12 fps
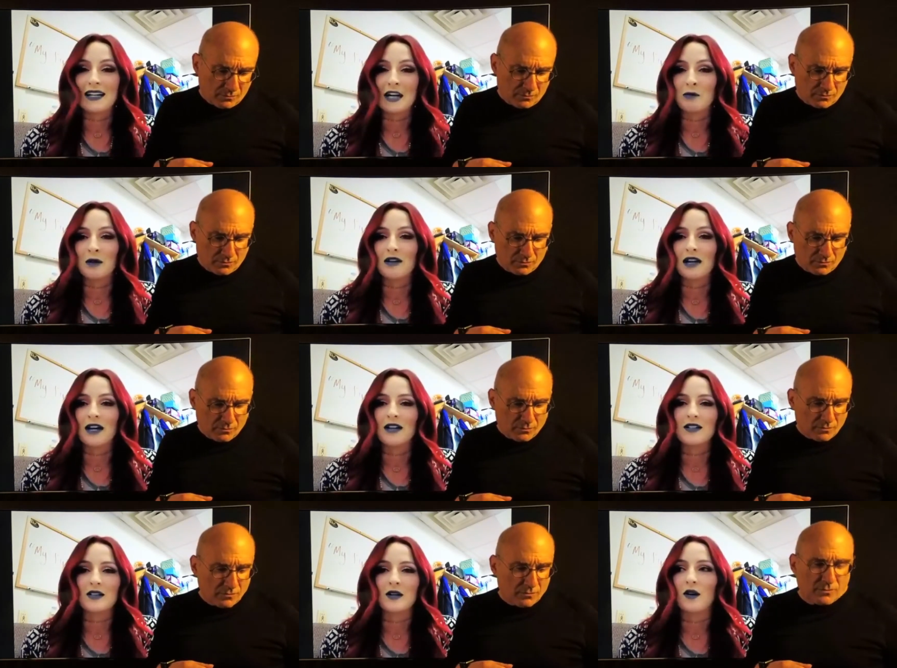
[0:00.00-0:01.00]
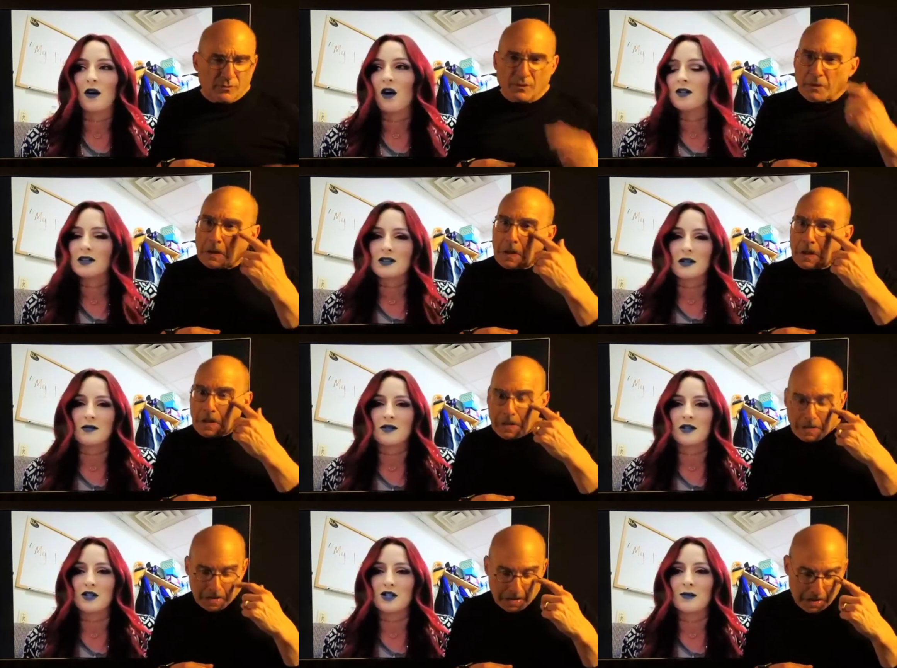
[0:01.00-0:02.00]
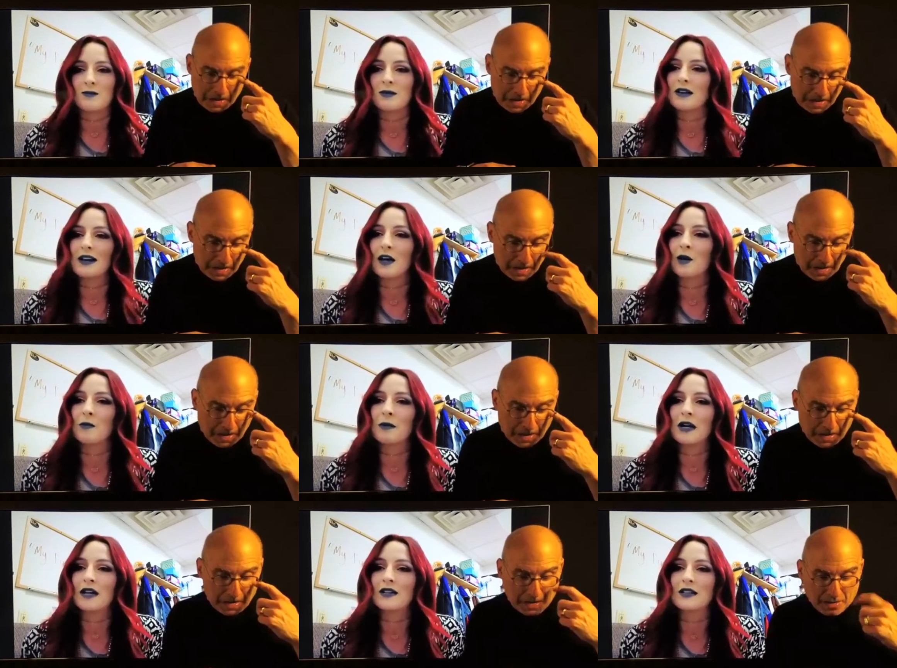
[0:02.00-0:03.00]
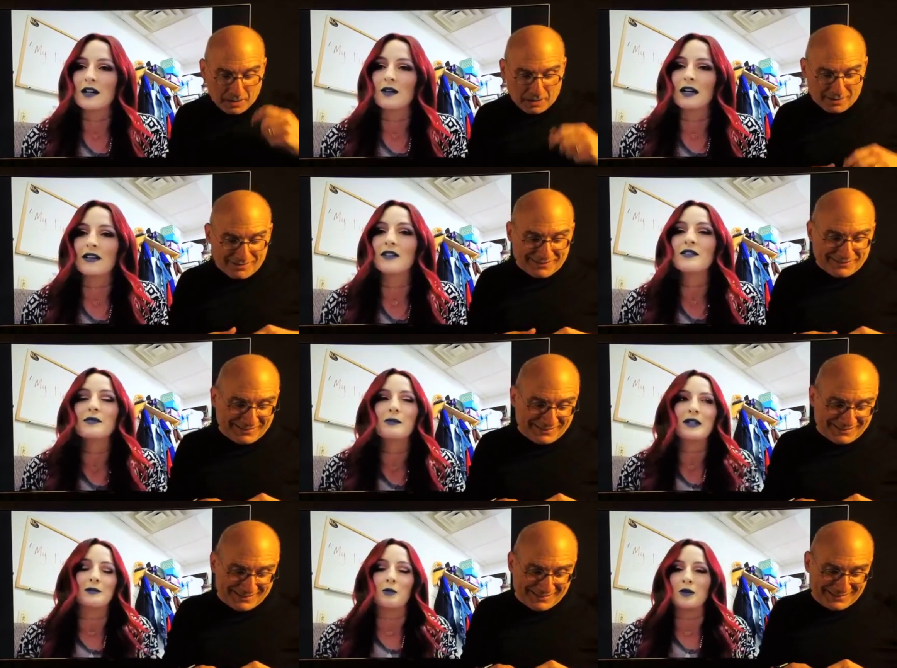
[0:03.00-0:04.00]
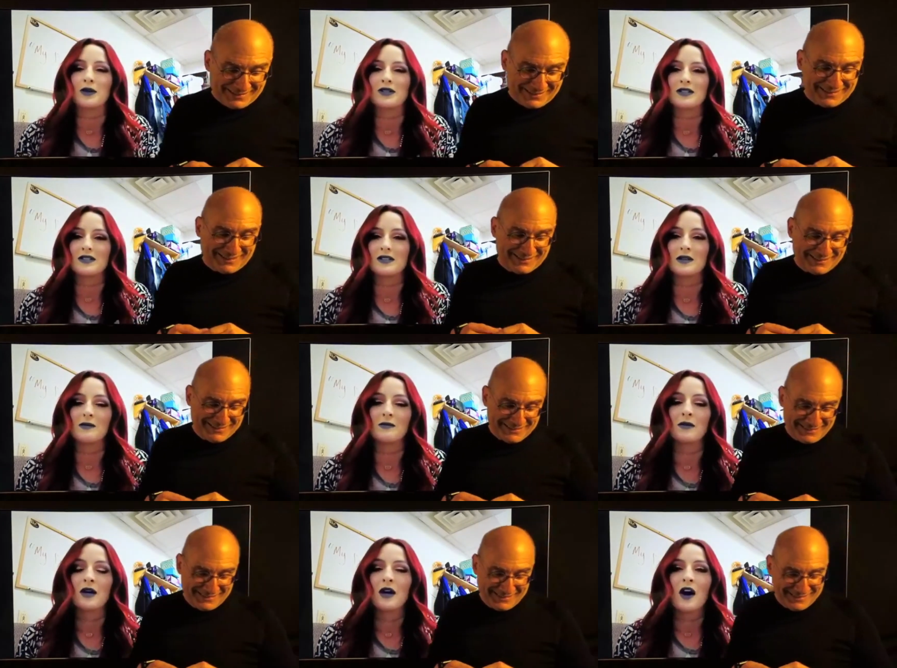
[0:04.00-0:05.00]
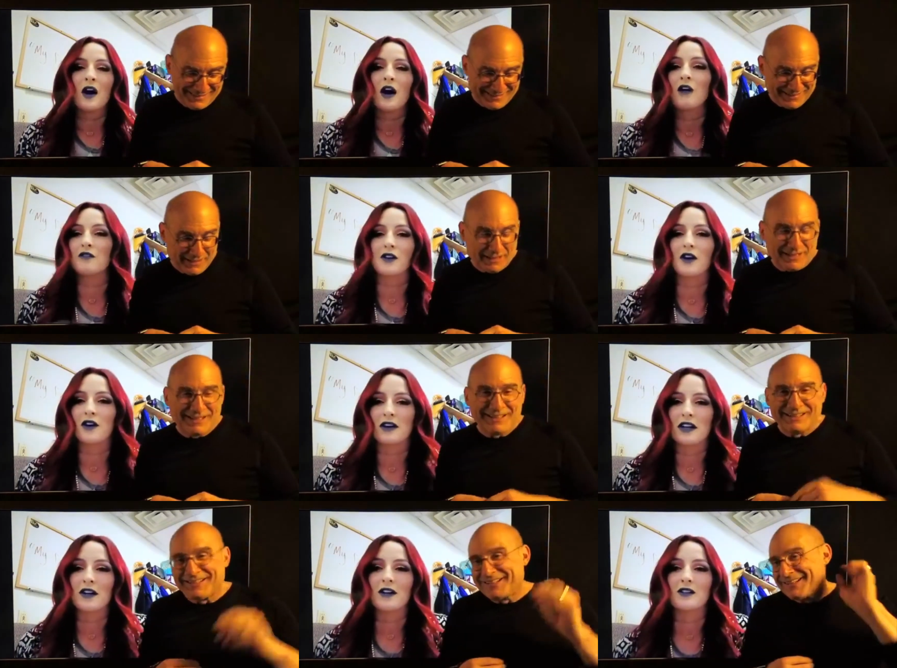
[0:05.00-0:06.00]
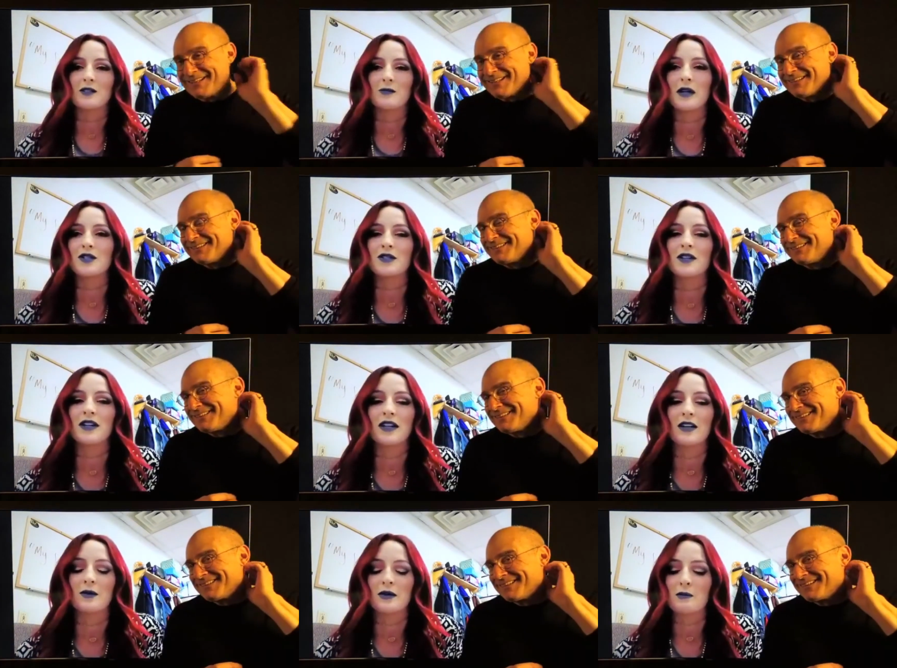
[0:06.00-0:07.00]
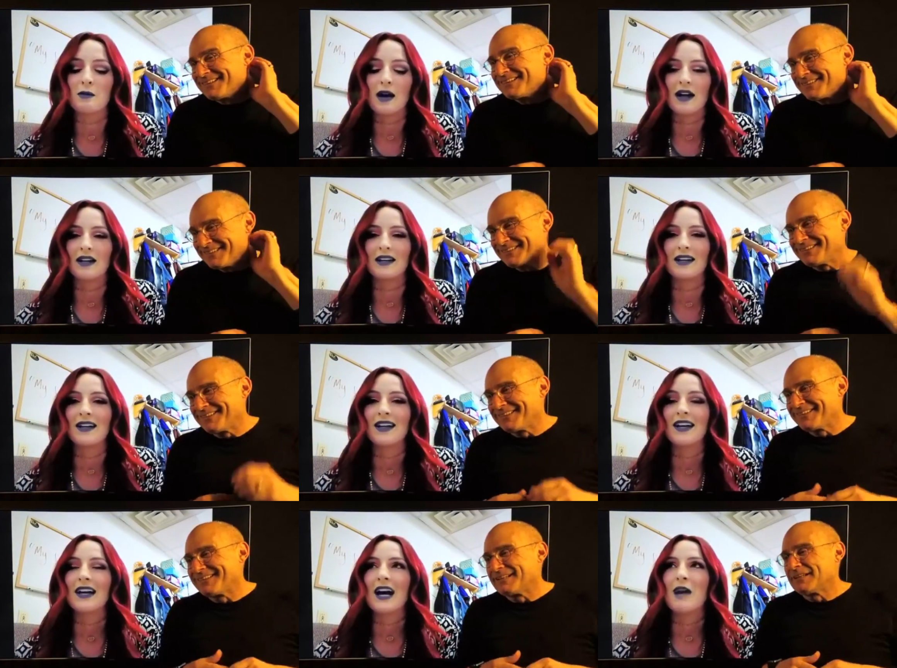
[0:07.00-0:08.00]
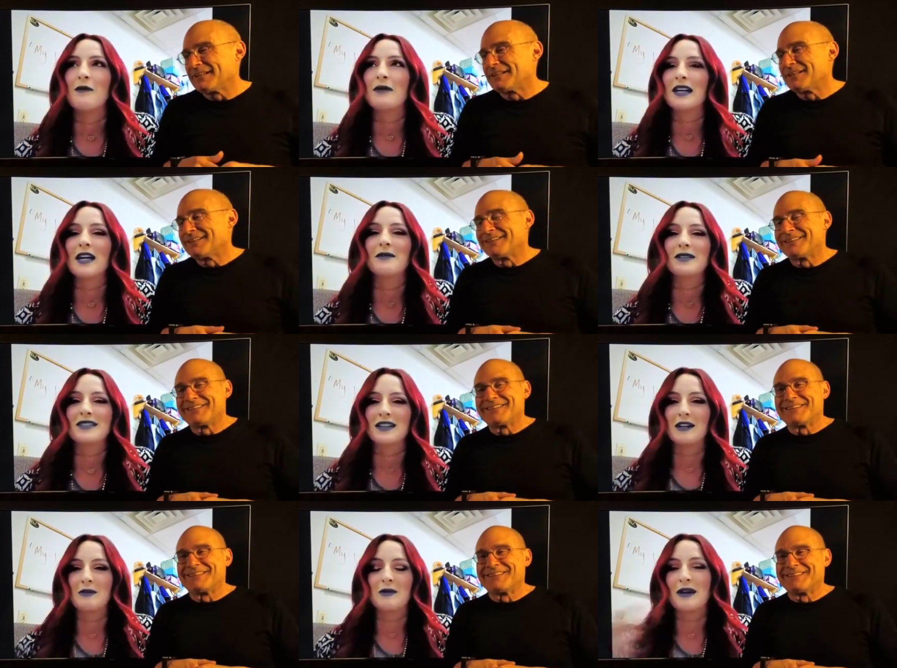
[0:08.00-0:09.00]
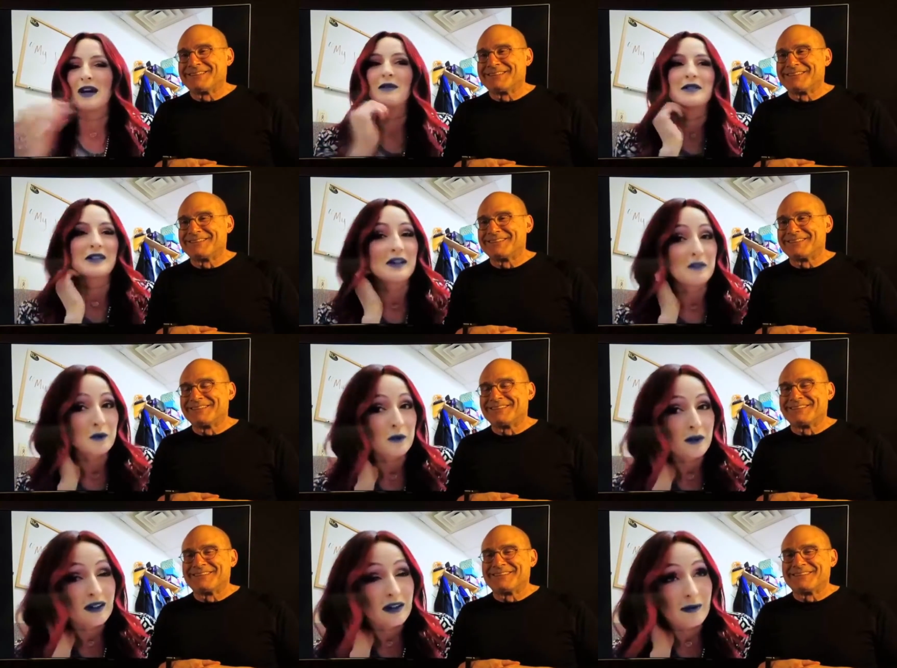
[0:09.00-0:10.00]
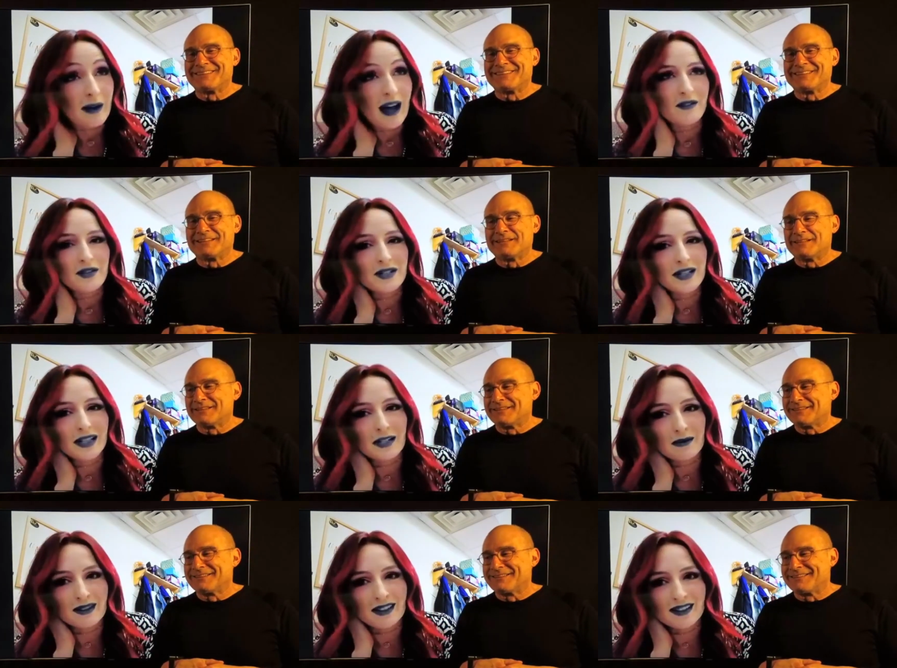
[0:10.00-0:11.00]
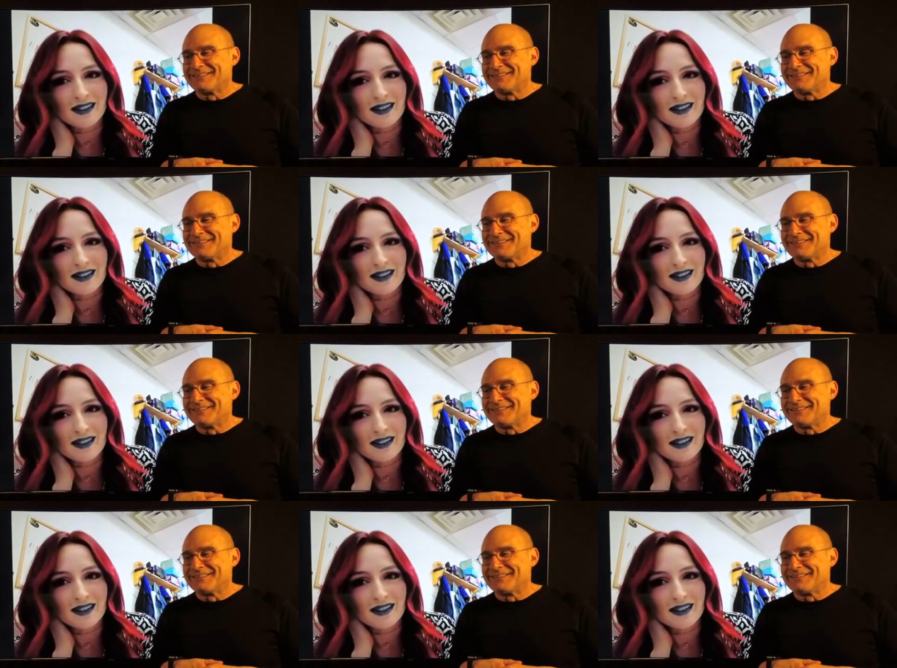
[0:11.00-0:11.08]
Speaker 1: help all day, so all the associates chipped in to help me. So like, there's a big support system overall here, especially with Mike. I mean, he was telling me when I was a level one that my average ticket was like